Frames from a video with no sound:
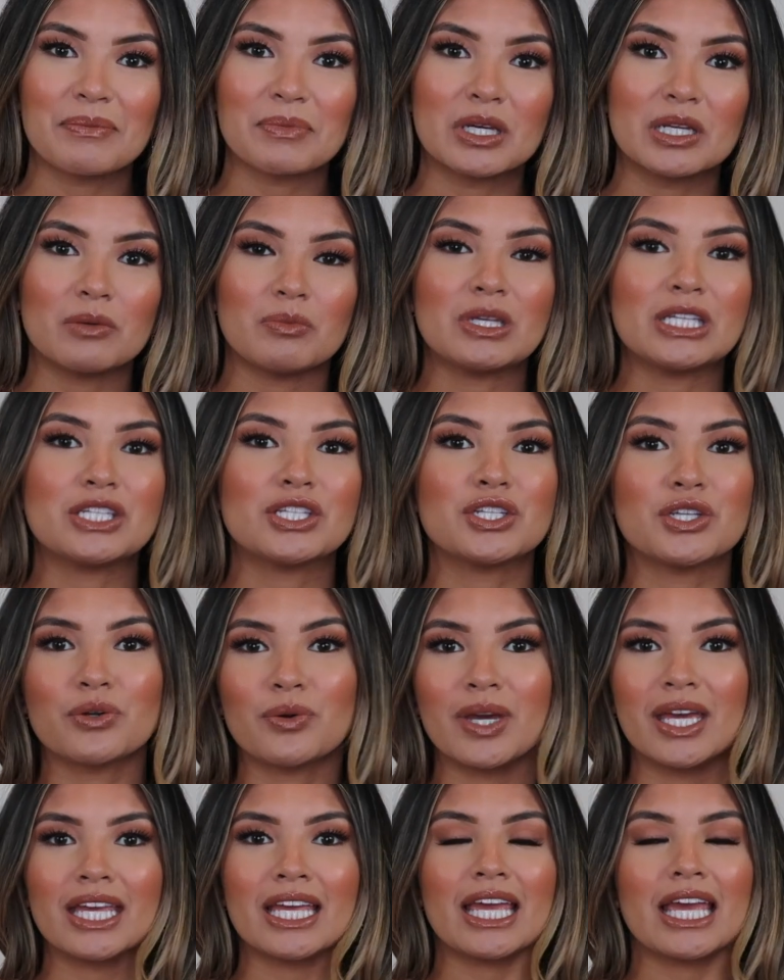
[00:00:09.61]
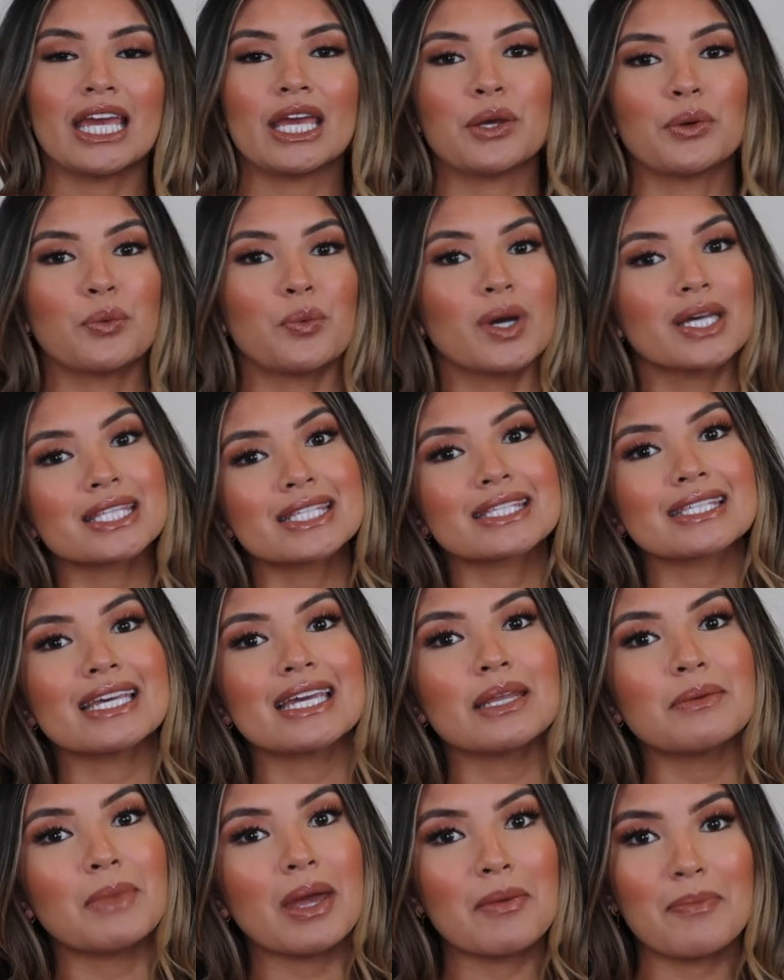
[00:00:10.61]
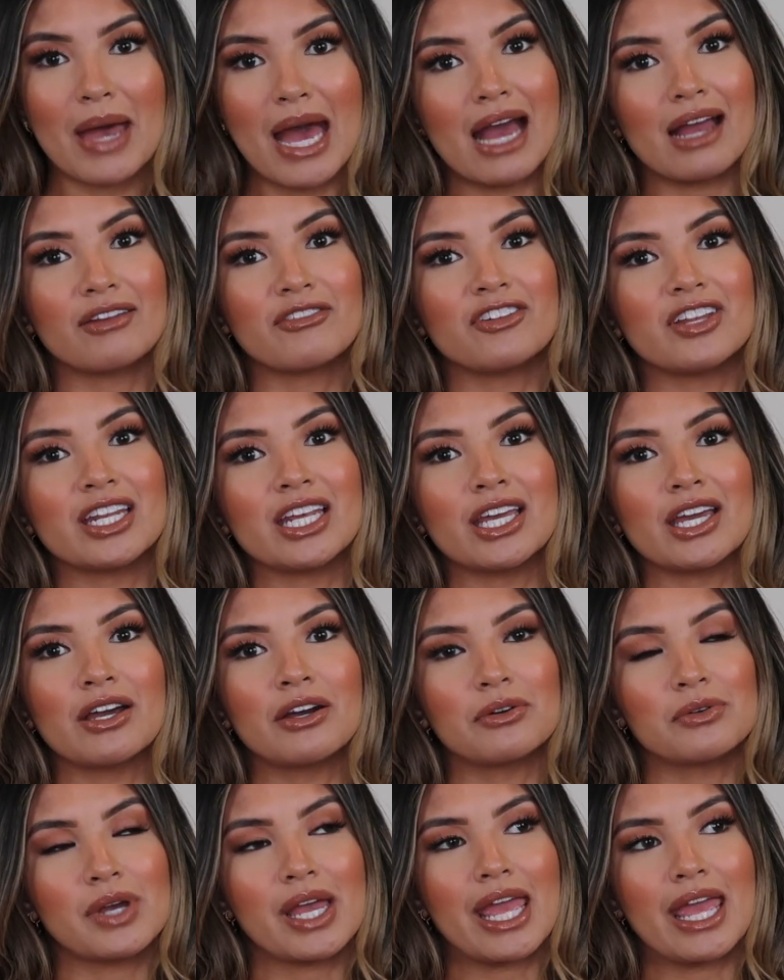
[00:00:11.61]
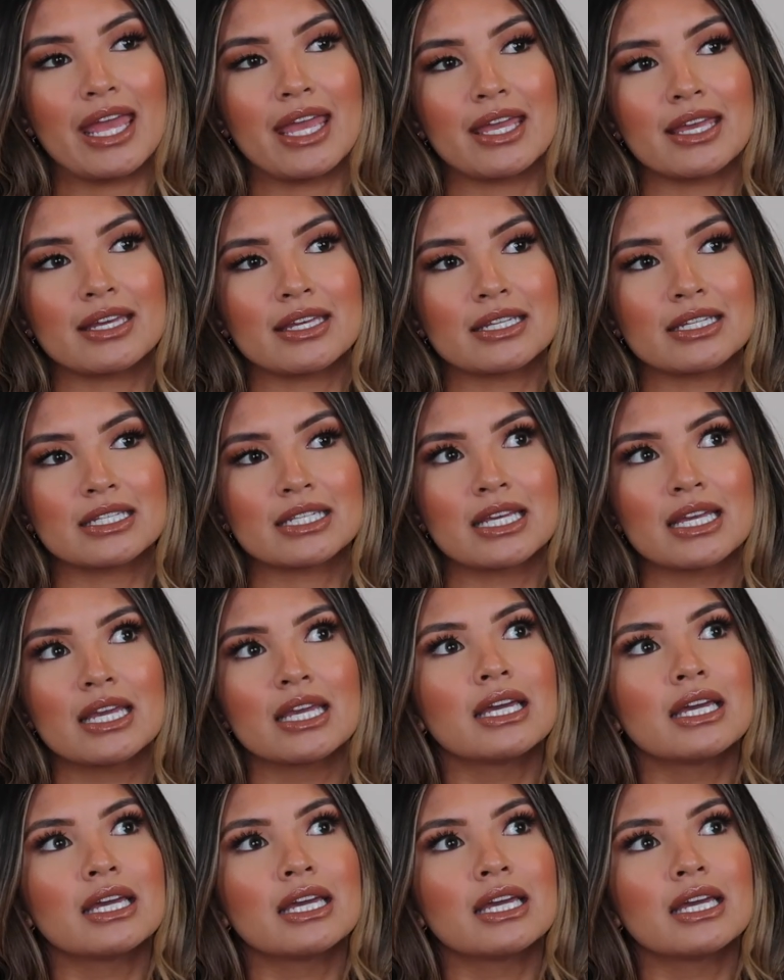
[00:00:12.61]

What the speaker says: I'm going to be doing a what's in my bag video, and